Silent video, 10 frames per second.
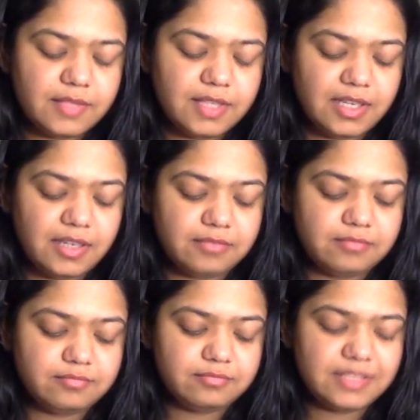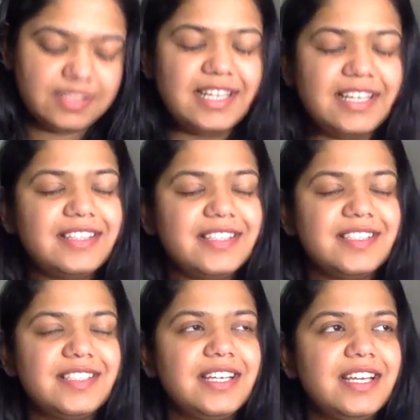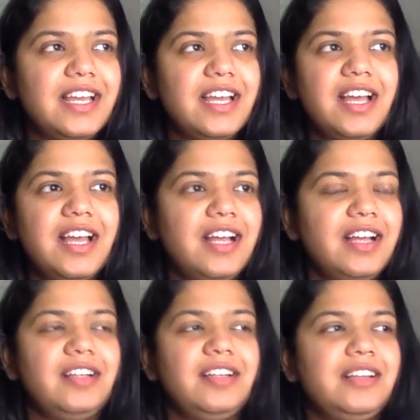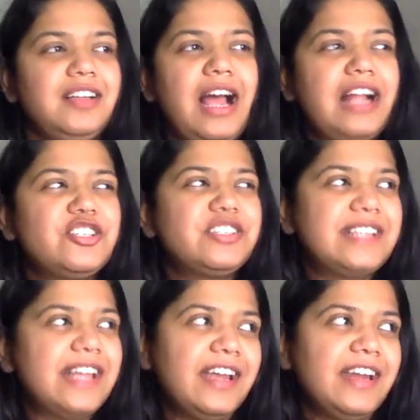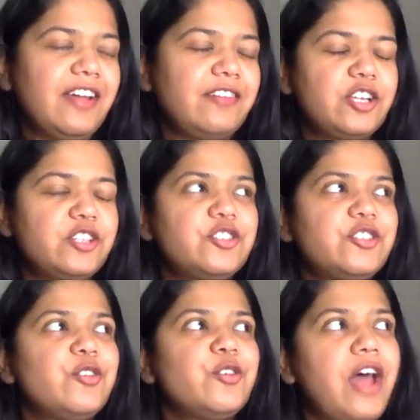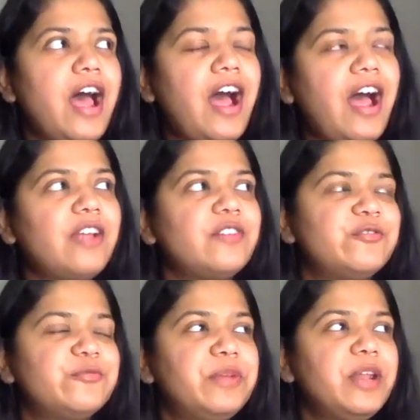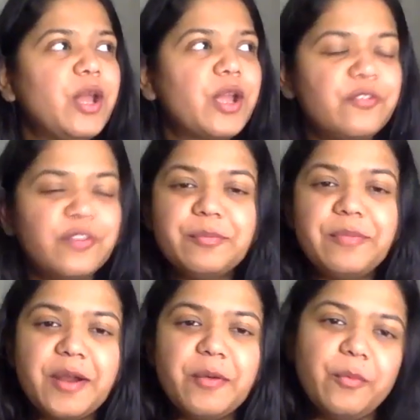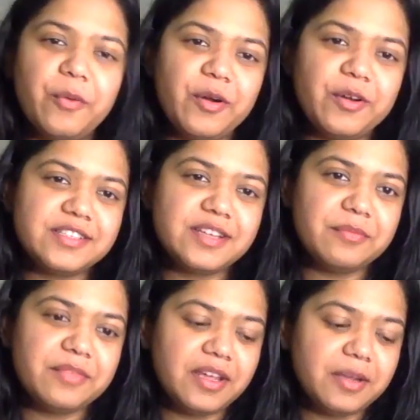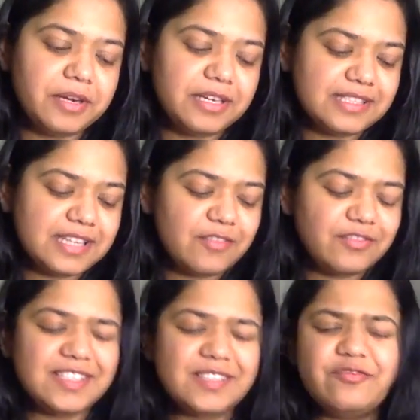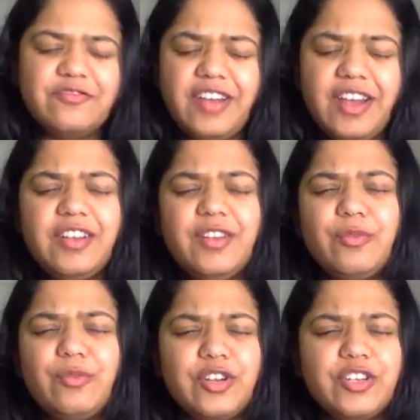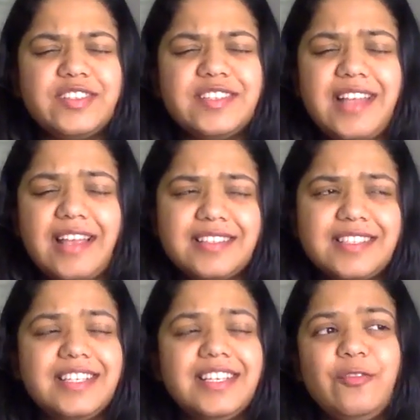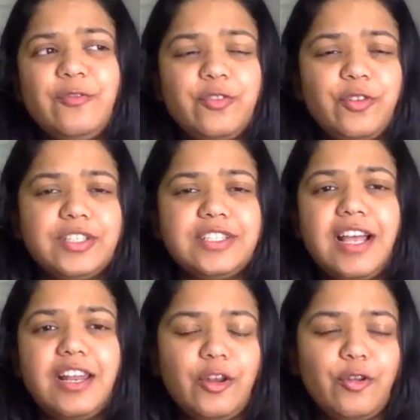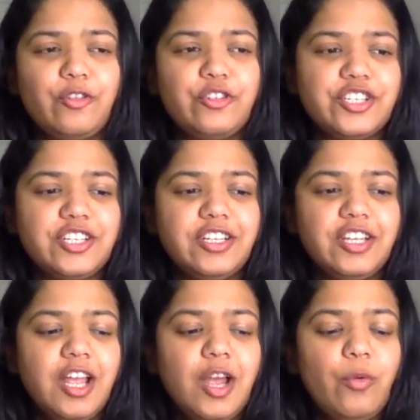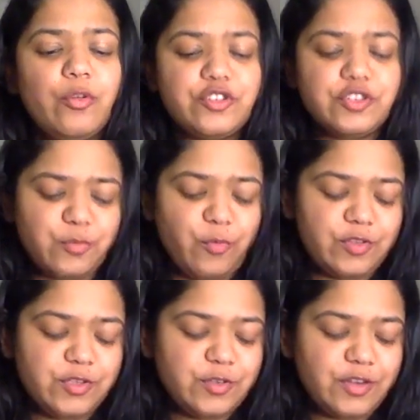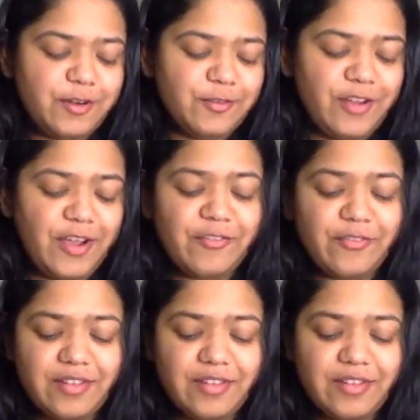yeah, it's like this. I'll just say it. I just don't I've been looking for a better word or something, but it's kind of this very rich, sexy, fertile energy which just wants to kind of like